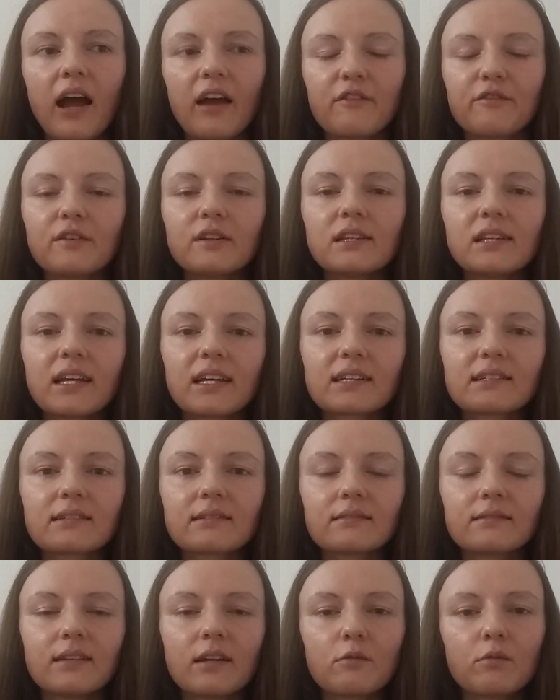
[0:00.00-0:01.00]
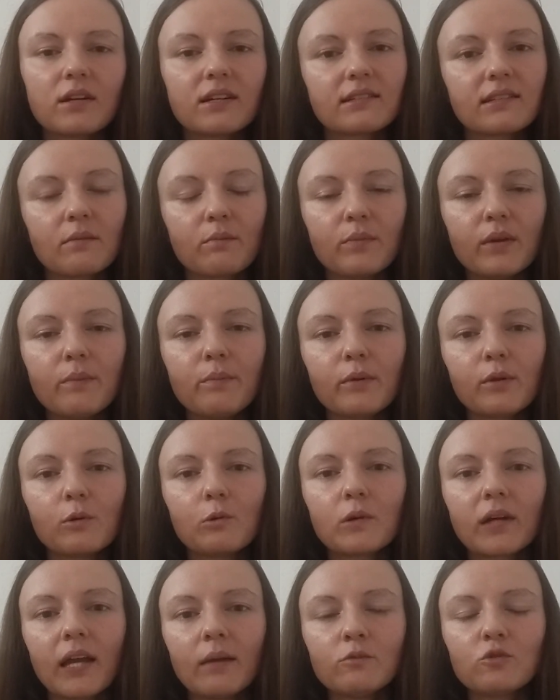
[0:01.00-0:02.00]
I felt like there were some people
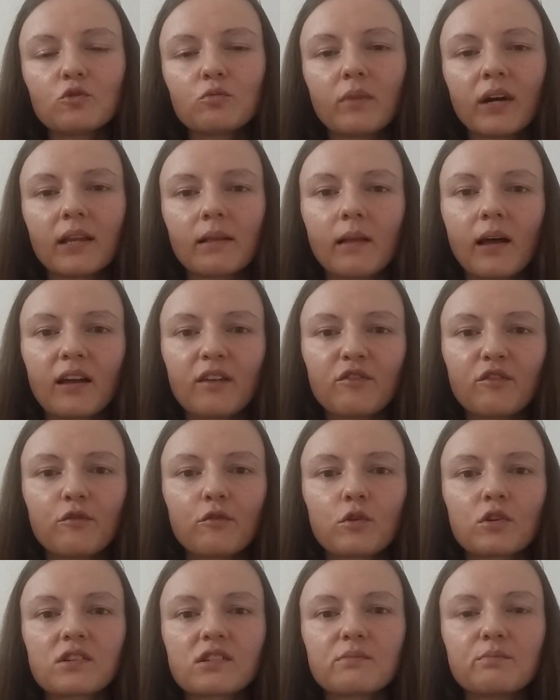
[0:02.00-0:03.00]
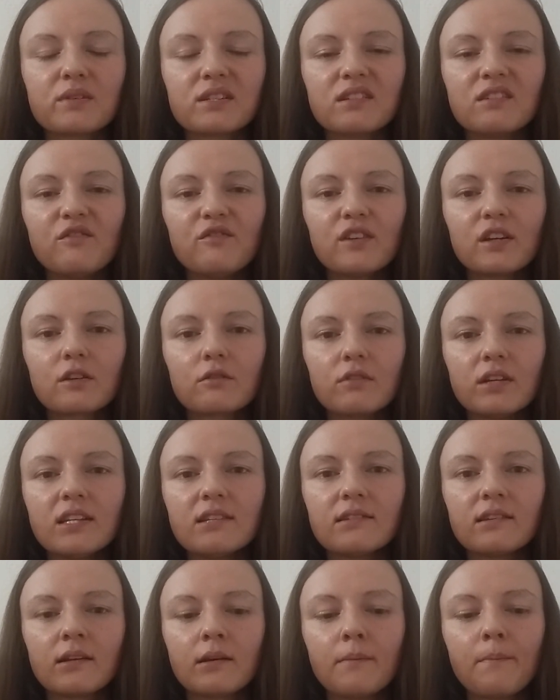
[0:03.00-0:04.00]
who came to my life for a specific
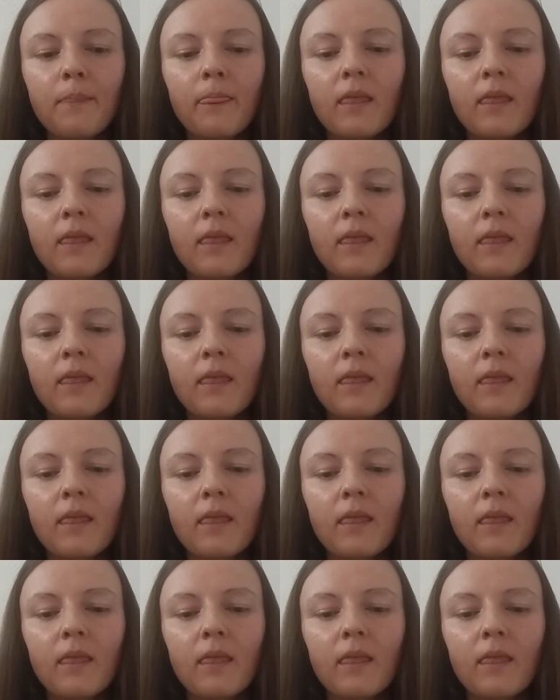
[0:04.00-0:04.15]
reason,